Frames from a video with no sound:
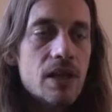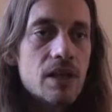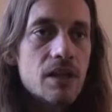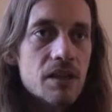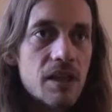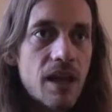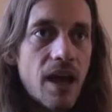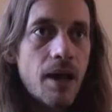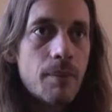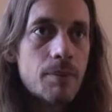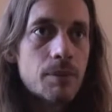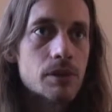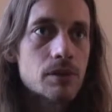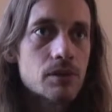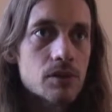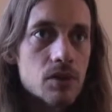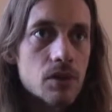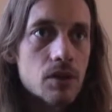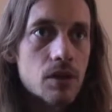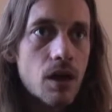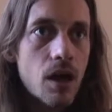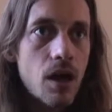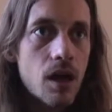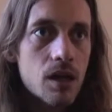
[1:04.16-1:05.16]
in a
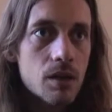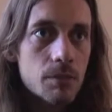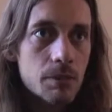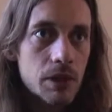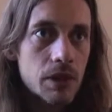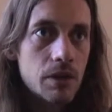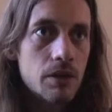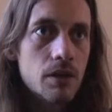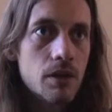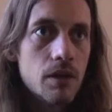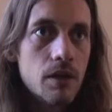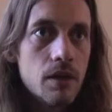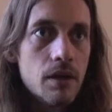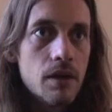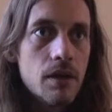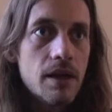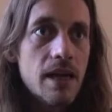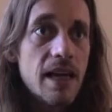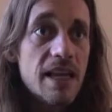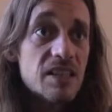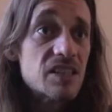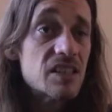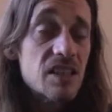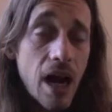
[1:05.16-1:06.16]
capitalist economy.
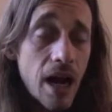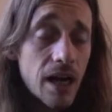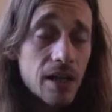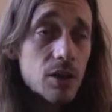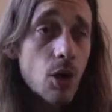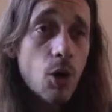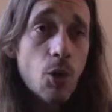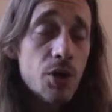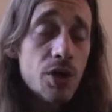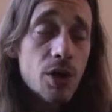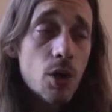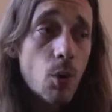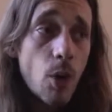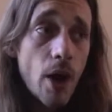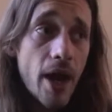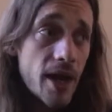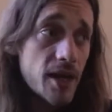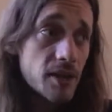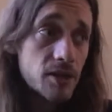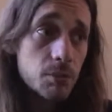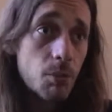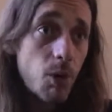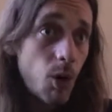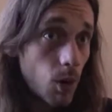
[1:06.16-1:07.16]
It's not going
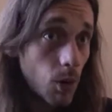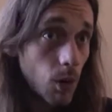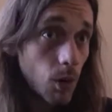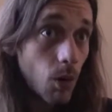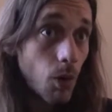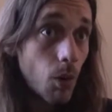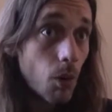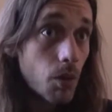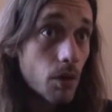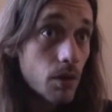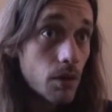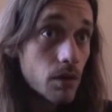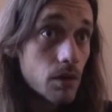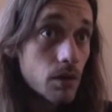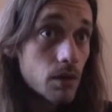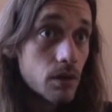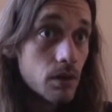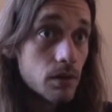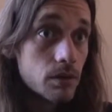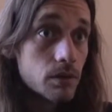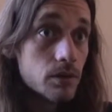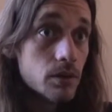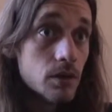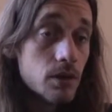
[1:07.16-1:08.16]
away tomorrow,
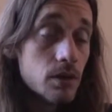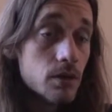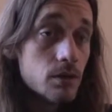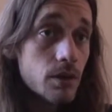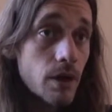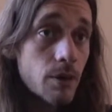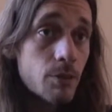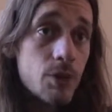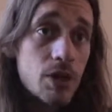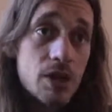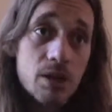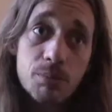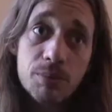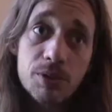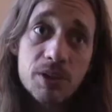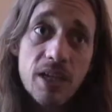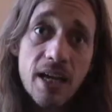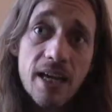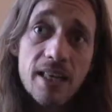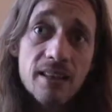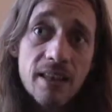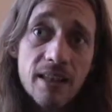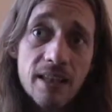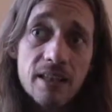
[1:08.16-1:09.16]
you know, and we can
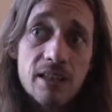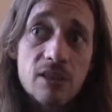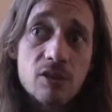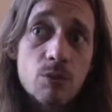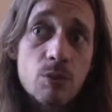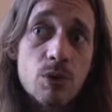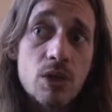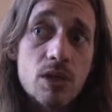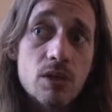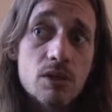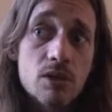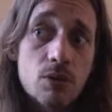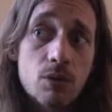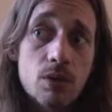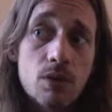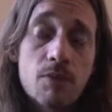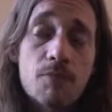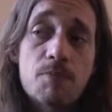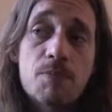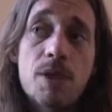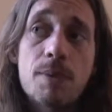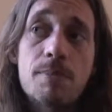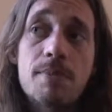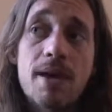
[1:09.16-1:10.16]
pretend like it is and we can sort
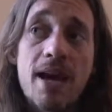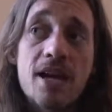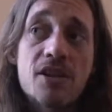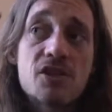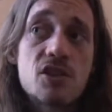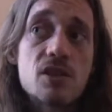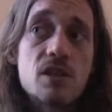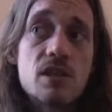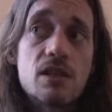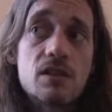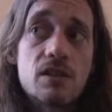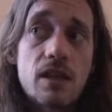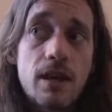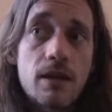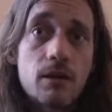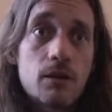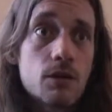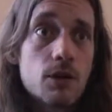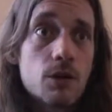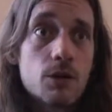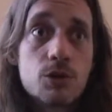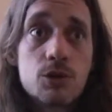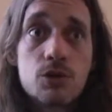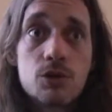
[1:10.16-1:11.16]
of imagine these
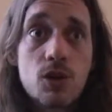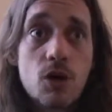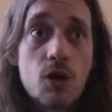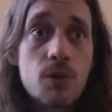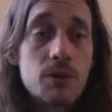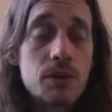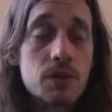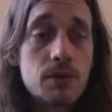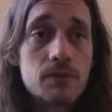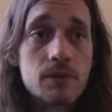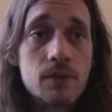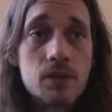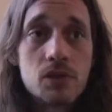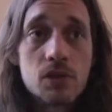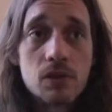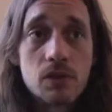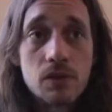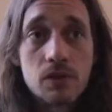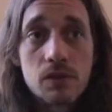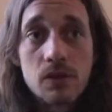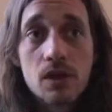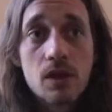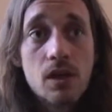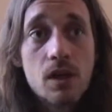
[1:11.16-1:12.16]
anarcho-utopian
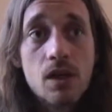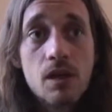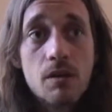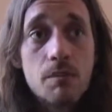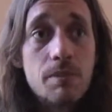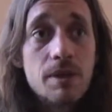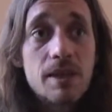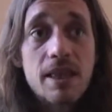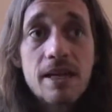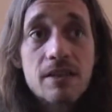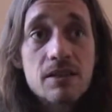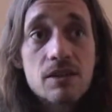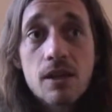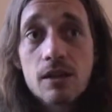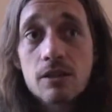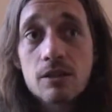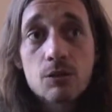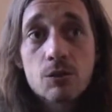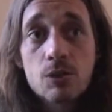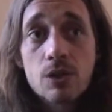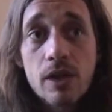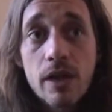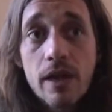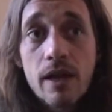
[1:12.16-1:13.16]
visions, but that's not
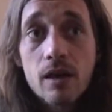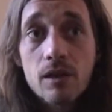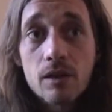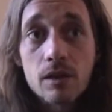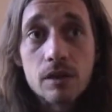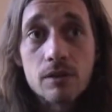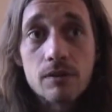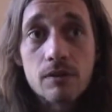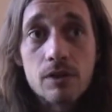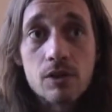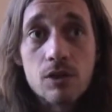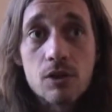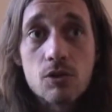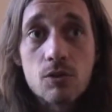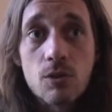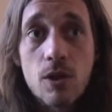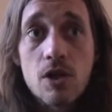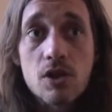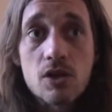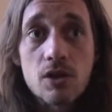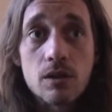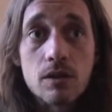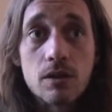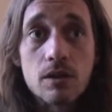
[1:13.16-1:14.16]
the reality of the
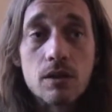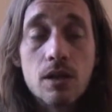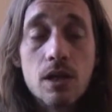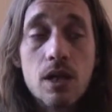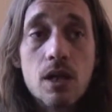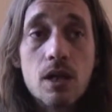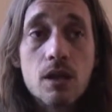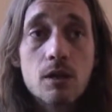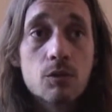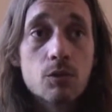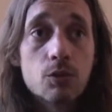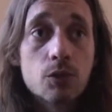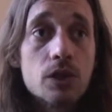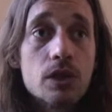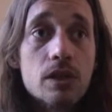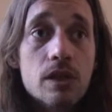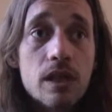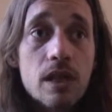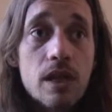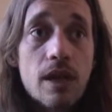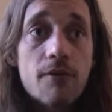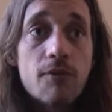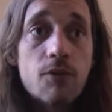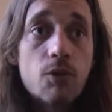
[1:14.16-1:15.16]
situation. And
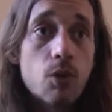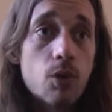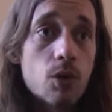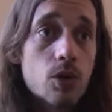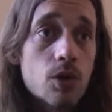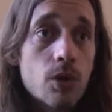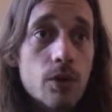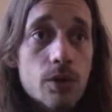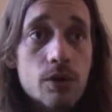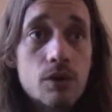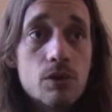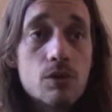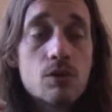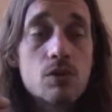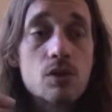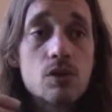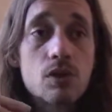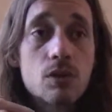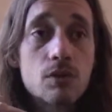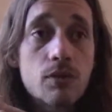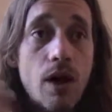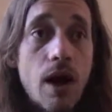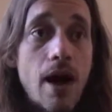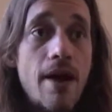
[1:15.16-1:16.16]
really, if we're going to
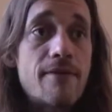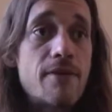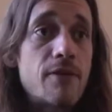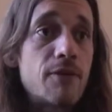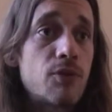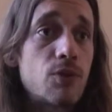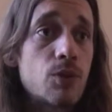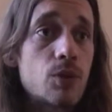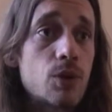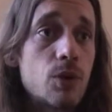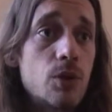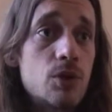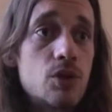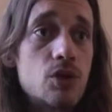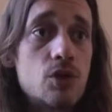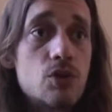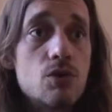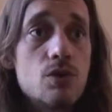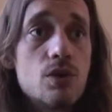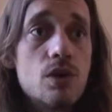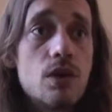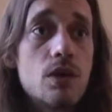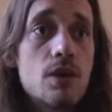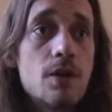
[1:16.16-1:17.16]
survive, if we're going
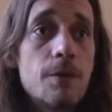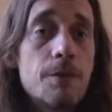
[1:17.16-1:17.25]
to